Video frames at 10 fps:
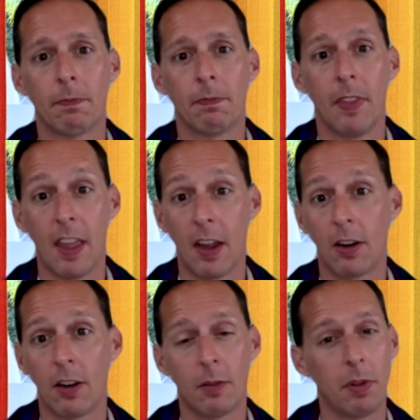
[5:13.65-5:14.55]

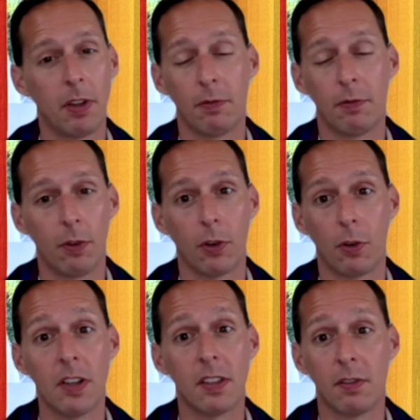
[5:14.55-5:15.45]
There, but for the
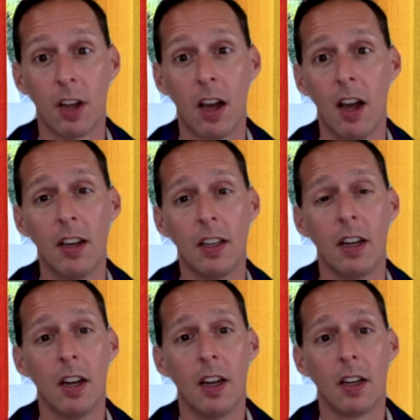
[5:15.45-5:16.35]
grace of God,
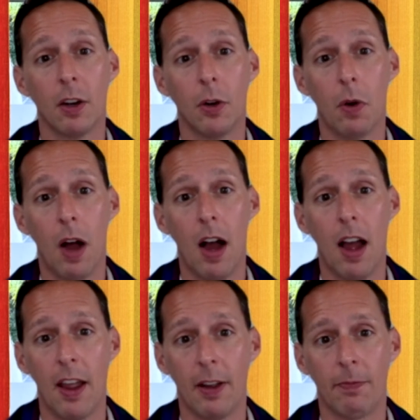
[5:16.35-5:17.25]
go I.